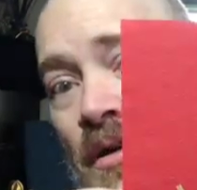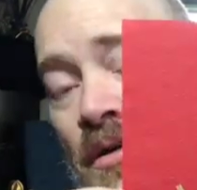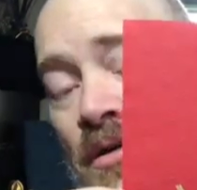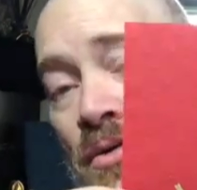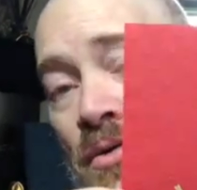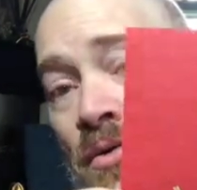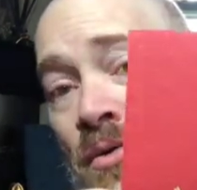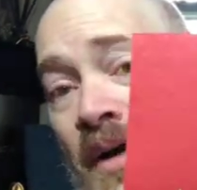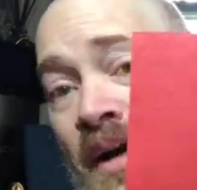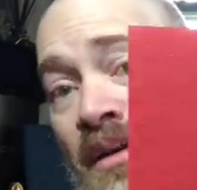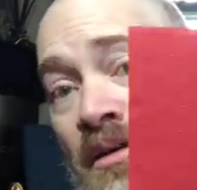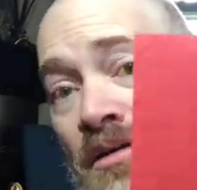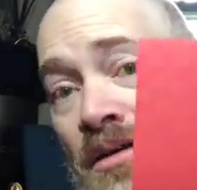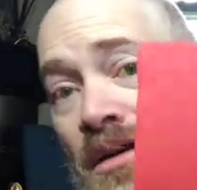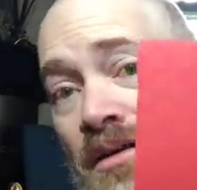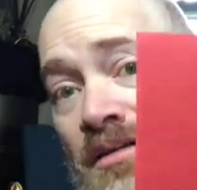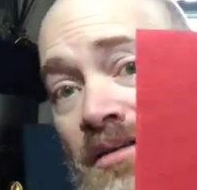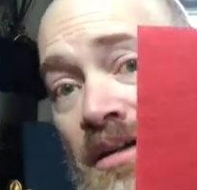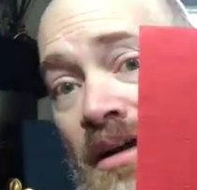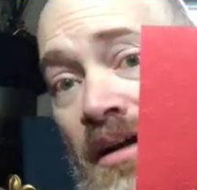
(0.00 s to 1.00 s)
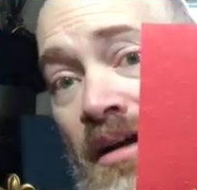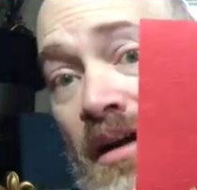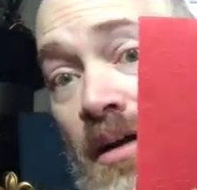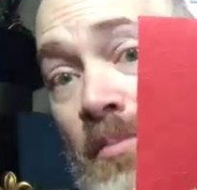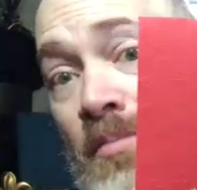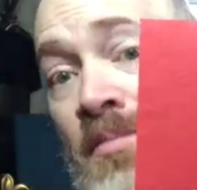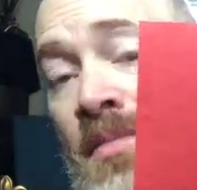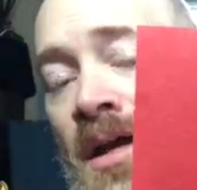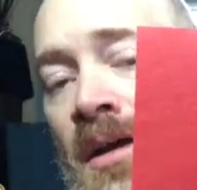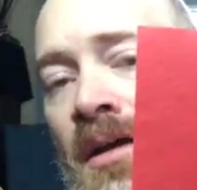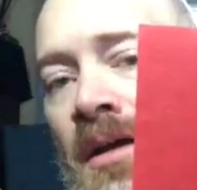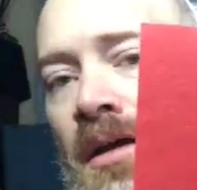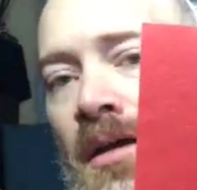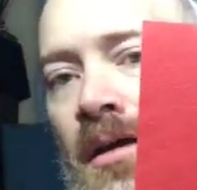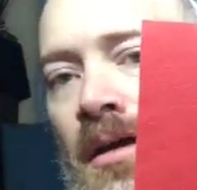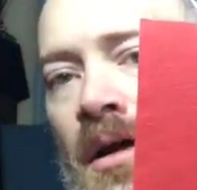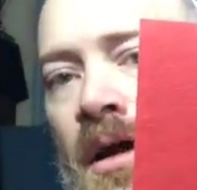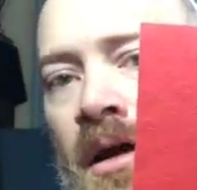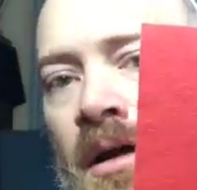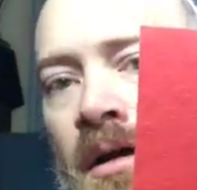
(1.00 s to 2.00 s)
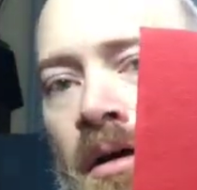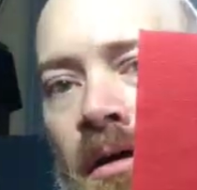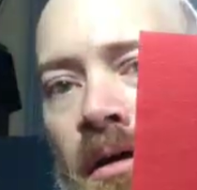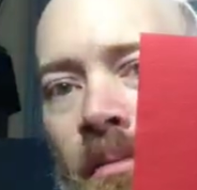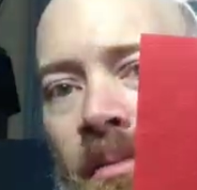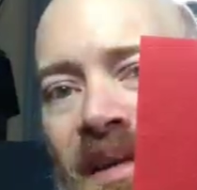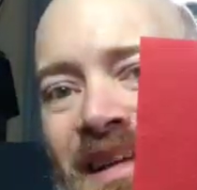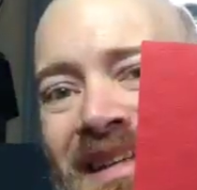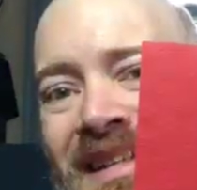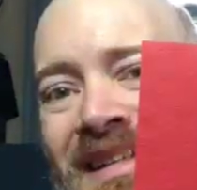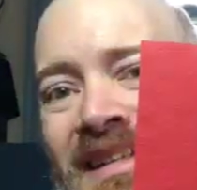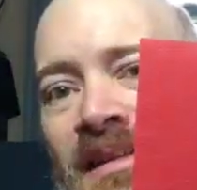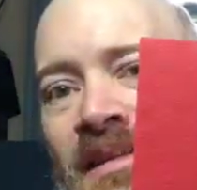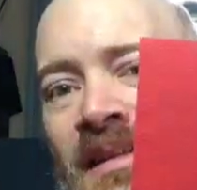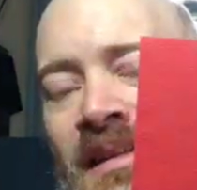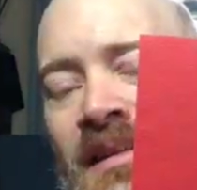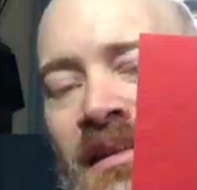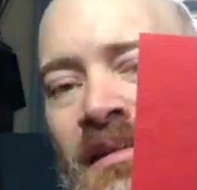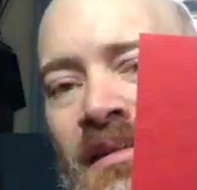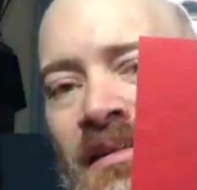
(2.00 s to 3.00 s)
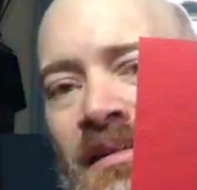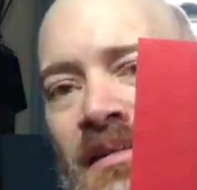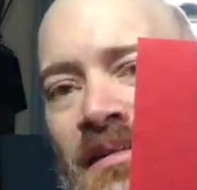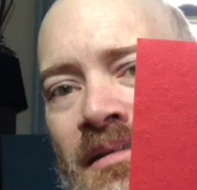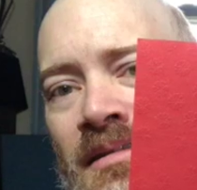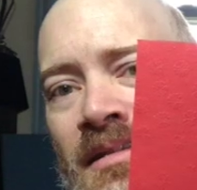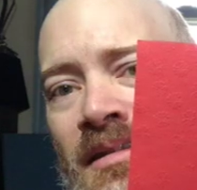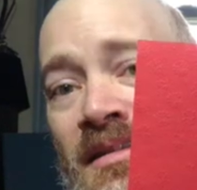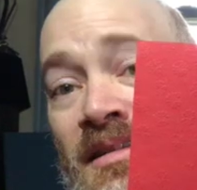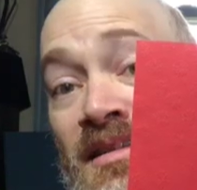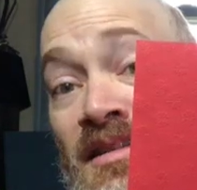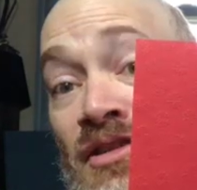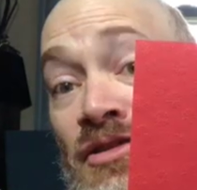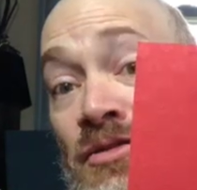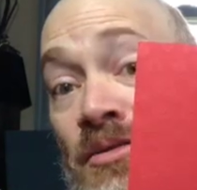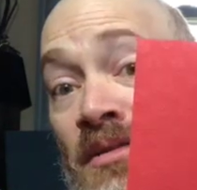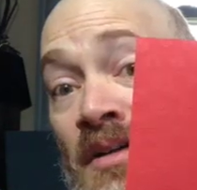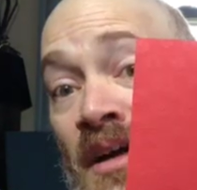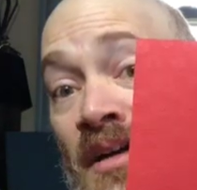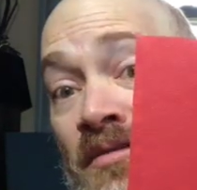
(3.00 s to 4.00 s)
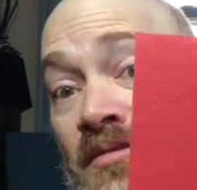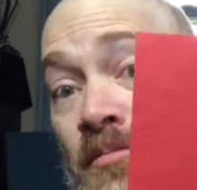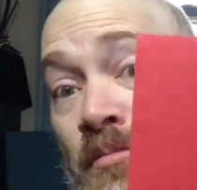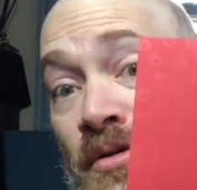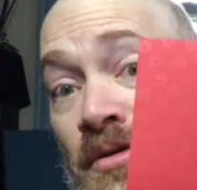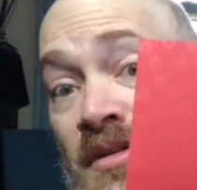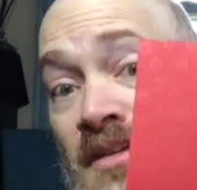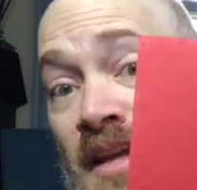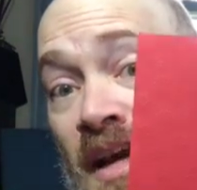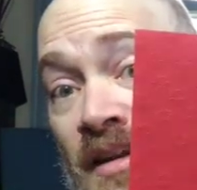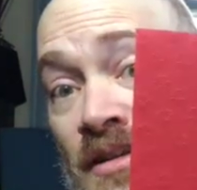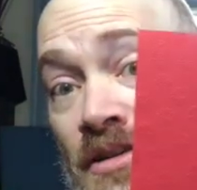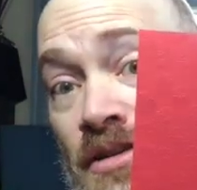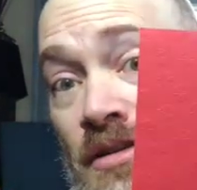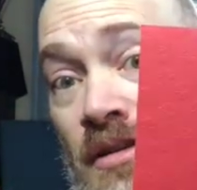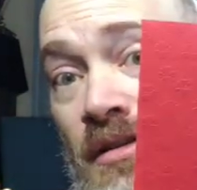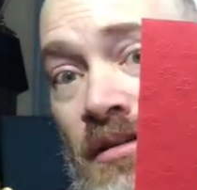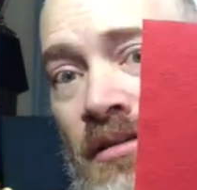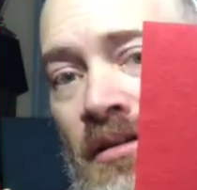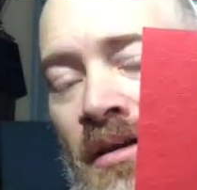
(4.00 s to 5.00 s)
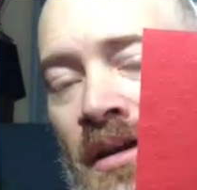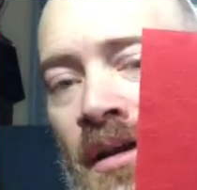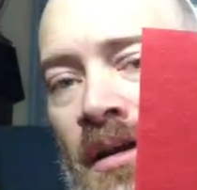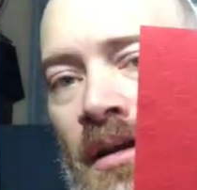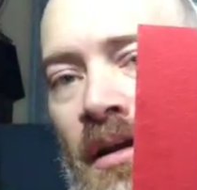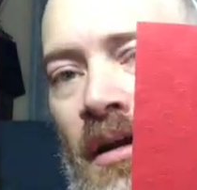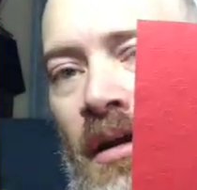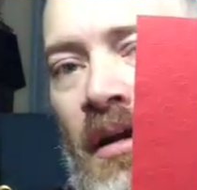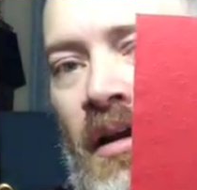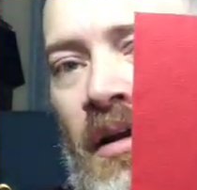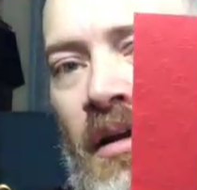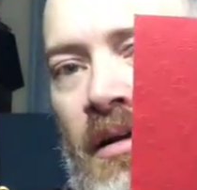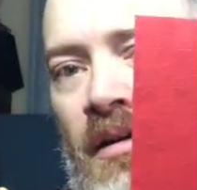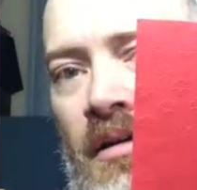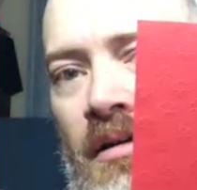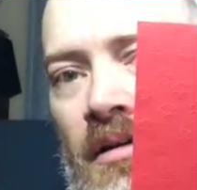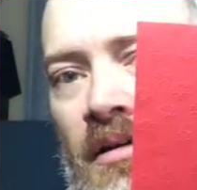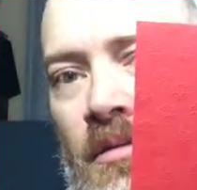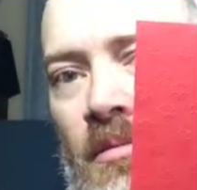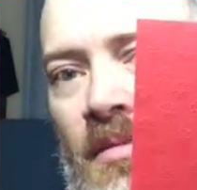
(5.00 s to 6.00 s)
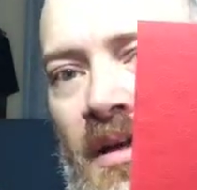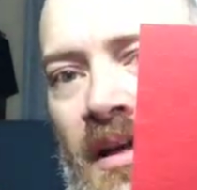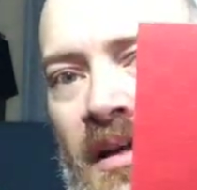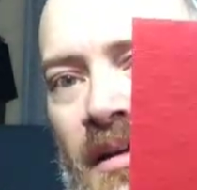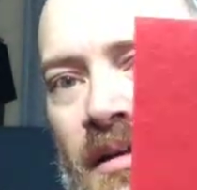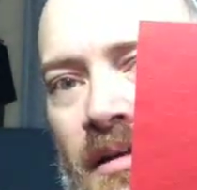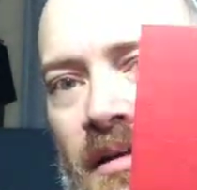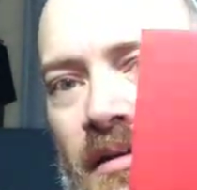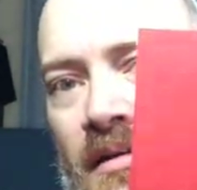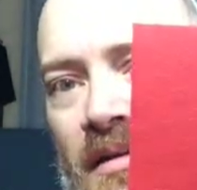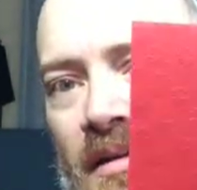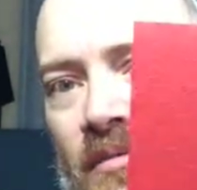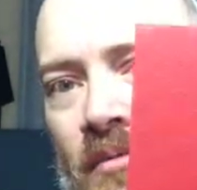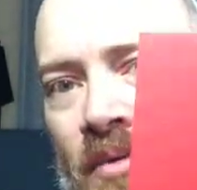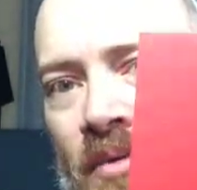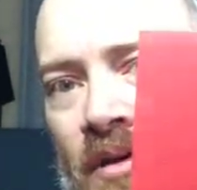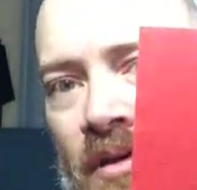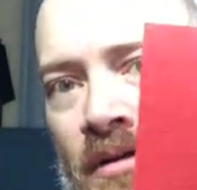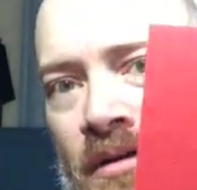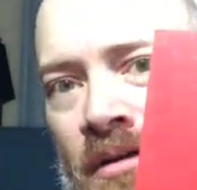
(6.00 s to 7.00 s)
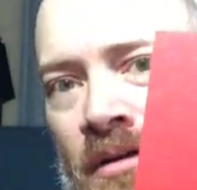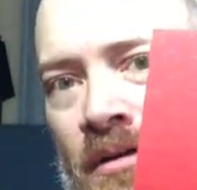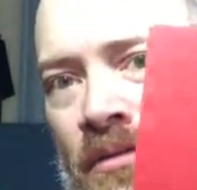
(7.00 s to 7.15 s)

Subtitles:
quite a long time. It is the sigil of protection. And I've put it on